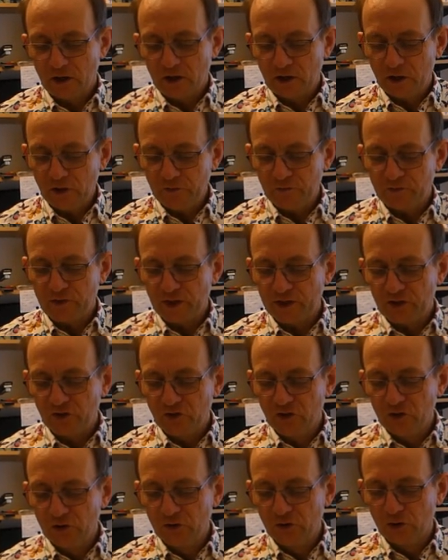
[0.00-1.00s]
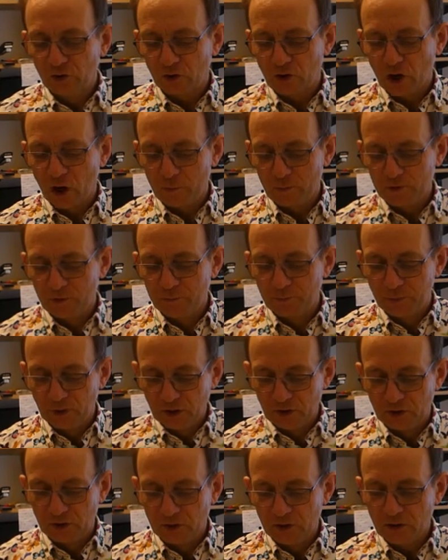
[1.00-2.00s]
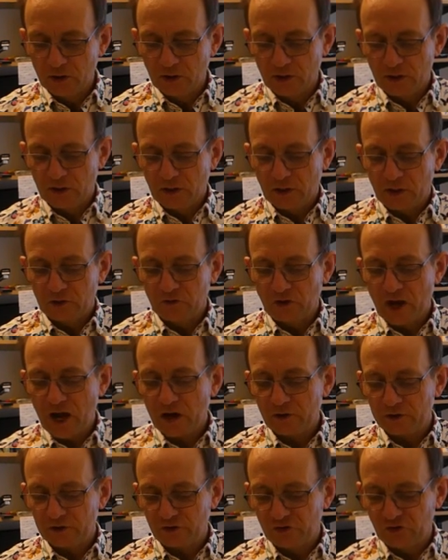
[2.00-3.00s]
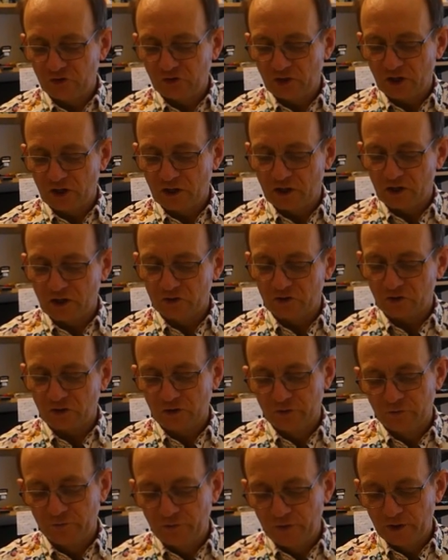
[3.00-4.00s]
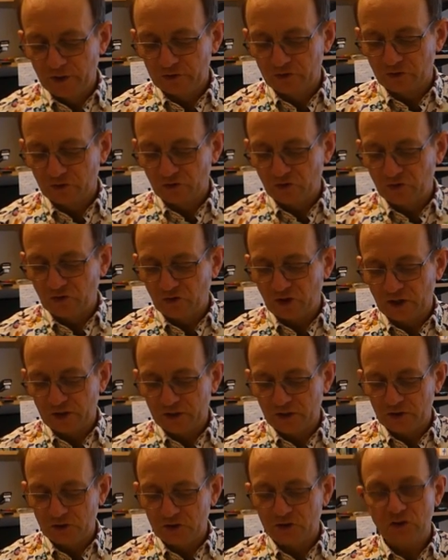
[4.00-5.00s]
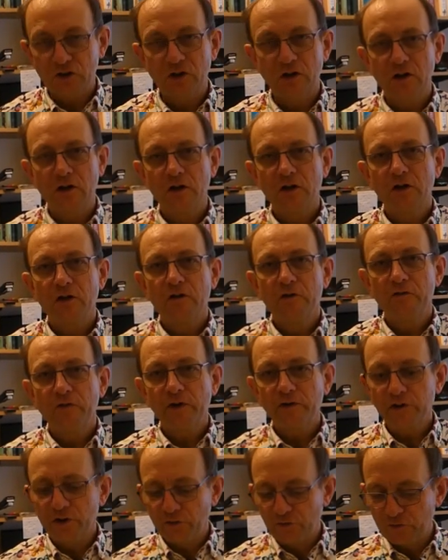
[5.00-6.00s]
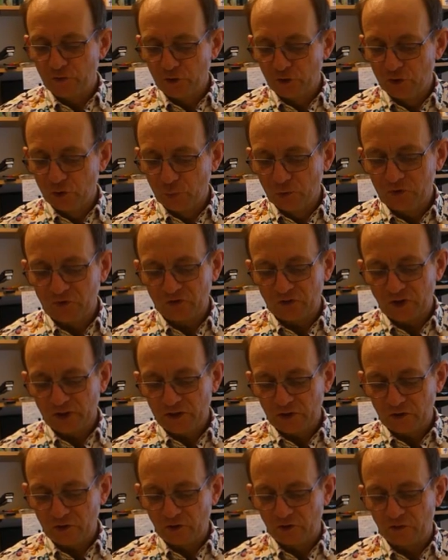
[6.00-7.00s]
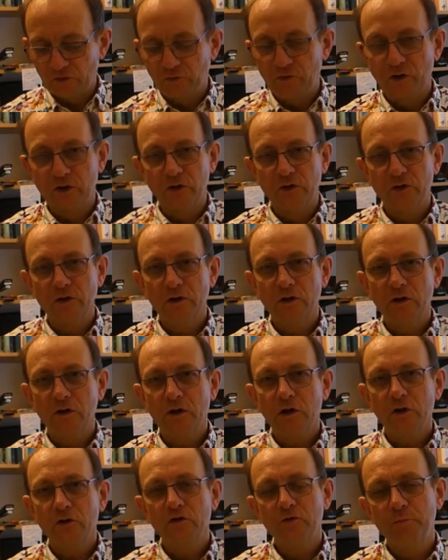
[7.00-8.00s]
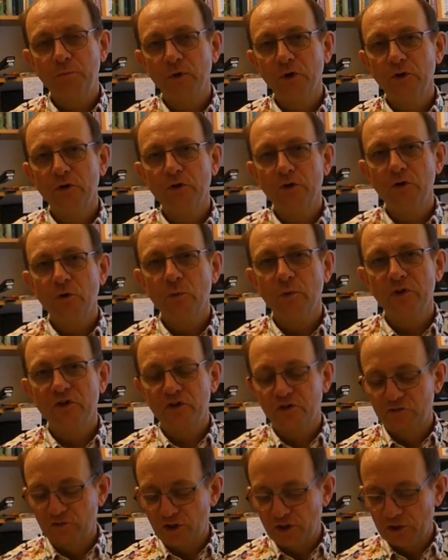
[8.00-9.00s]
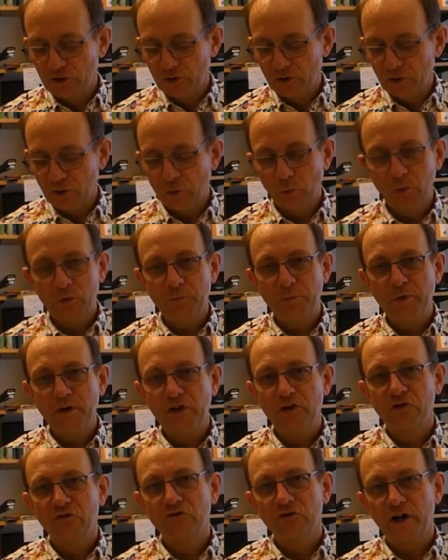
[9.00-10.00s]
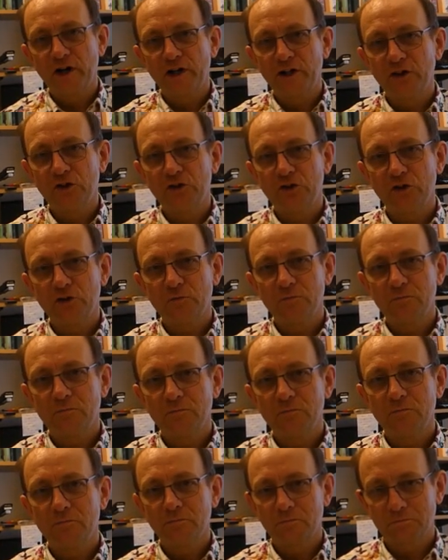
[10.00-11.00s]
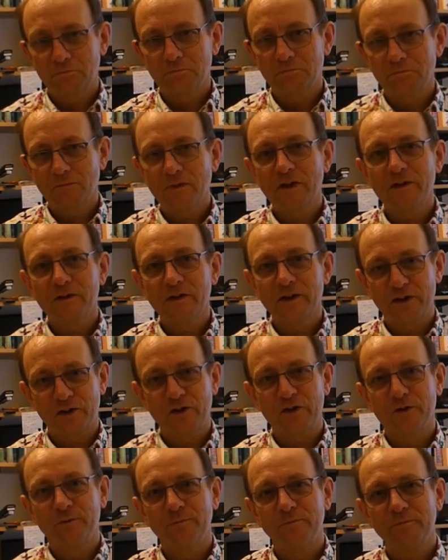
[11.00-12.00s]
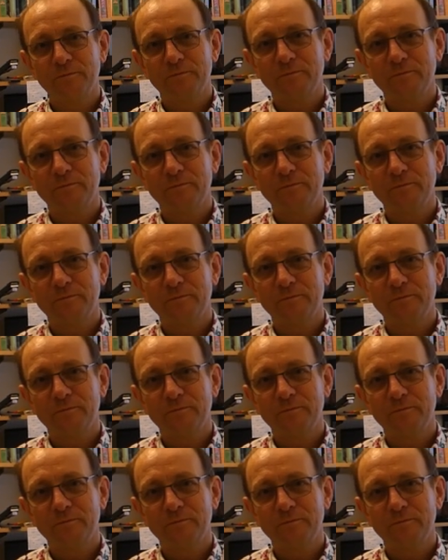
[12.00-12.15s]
If they knew the common blue and how it stars on verdant stage, very few would take this view, and blue with green would be the rage. Thank you.